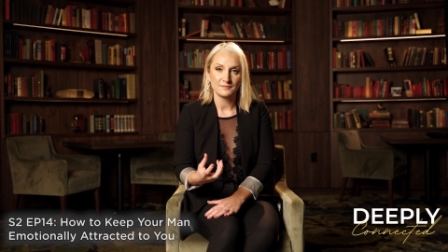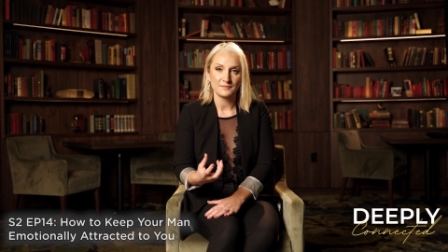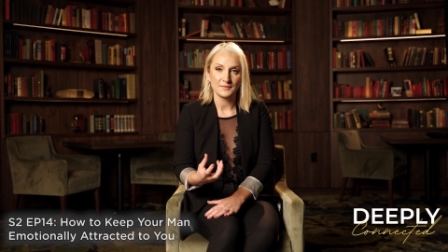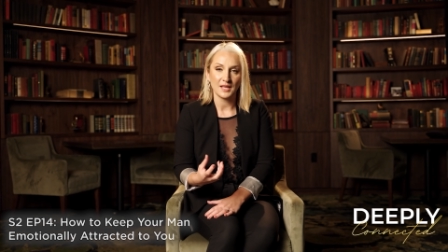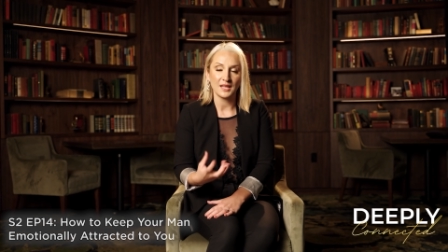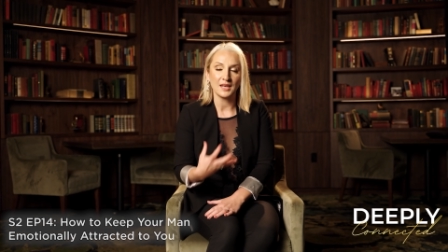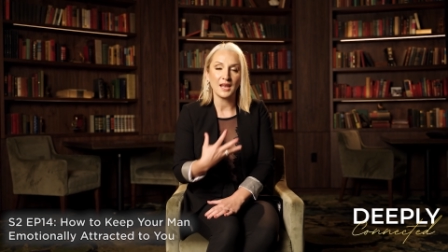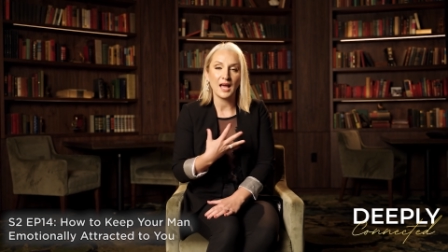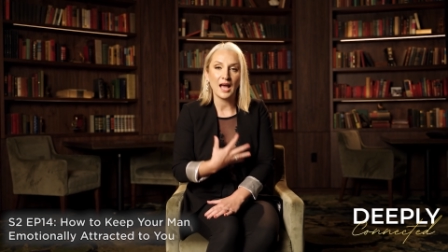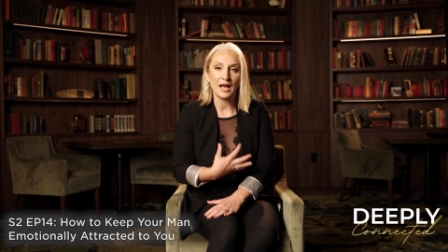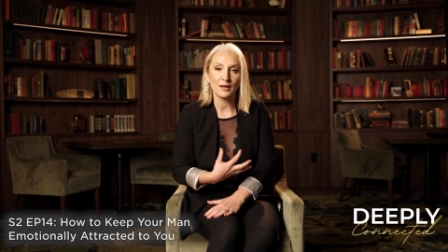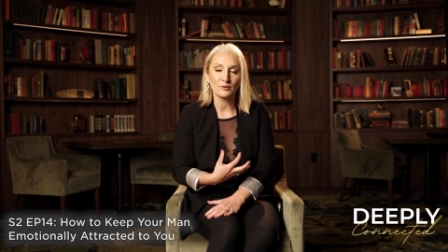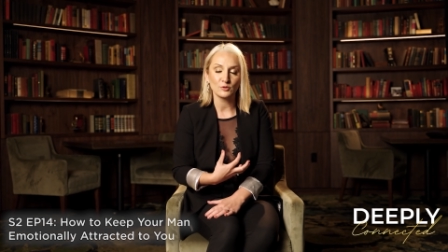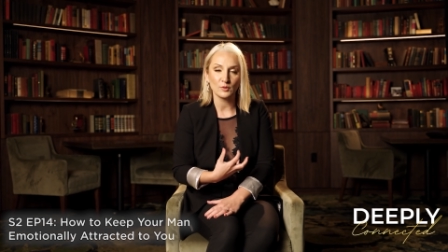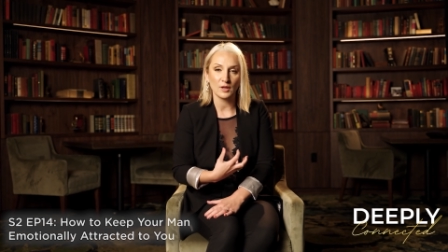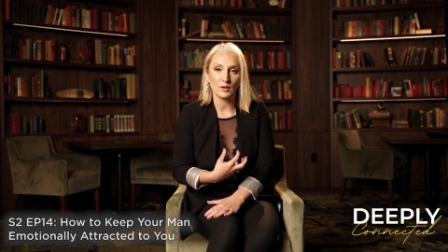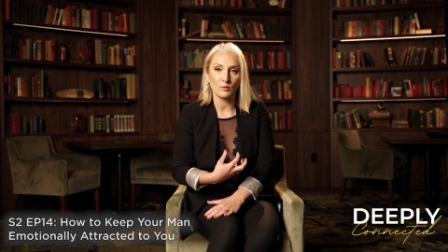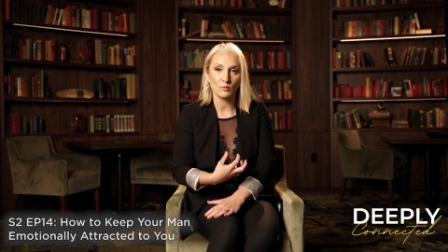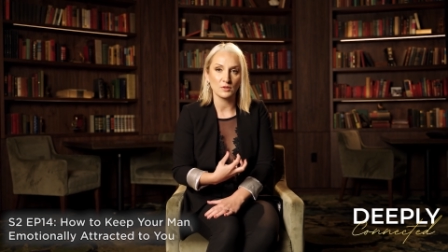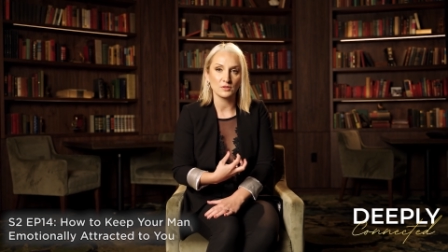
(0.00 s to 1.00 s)
And how do
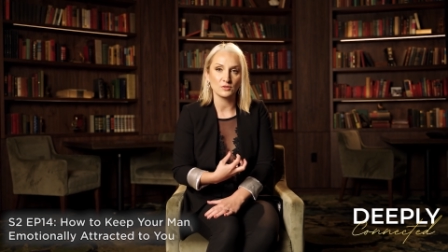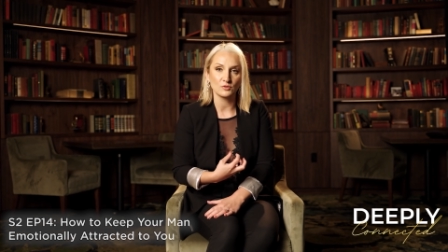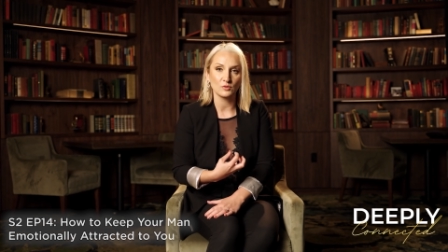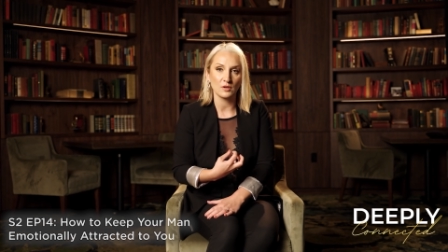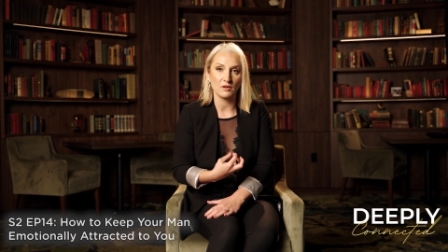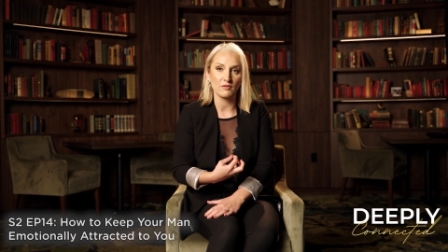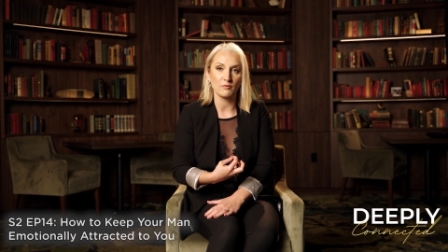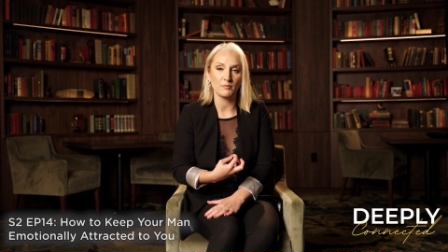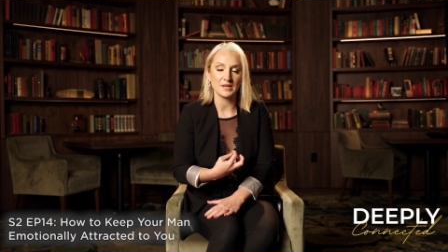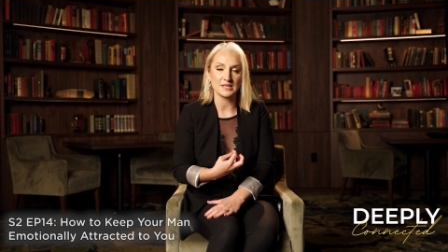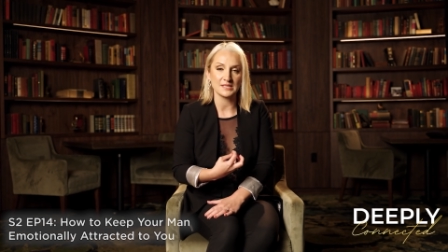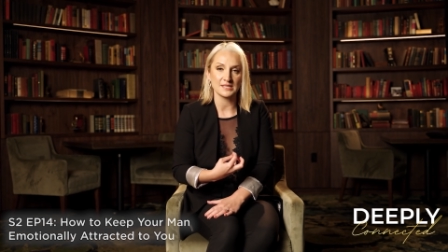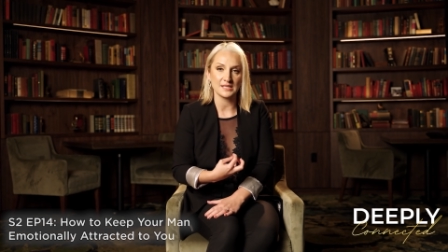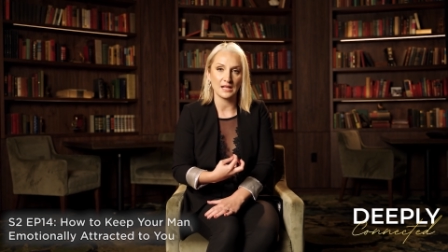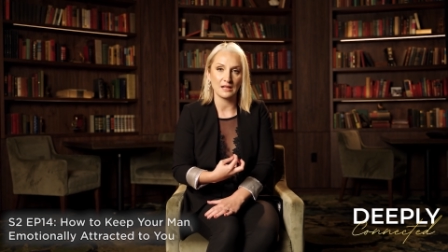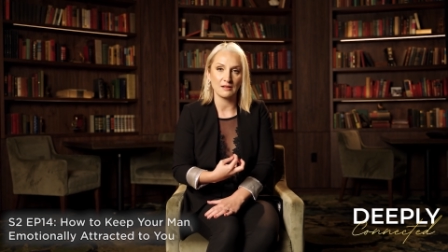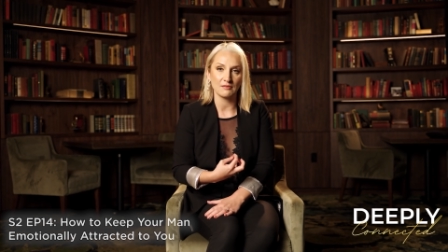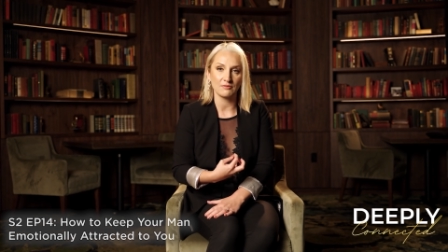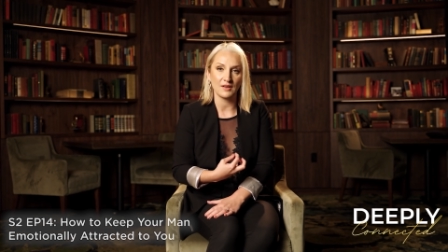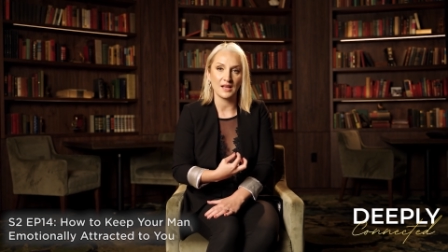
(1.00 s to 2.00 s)
I want to love
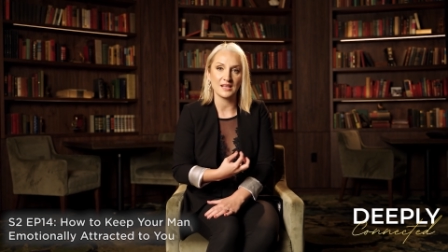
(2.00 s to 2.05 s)
myself?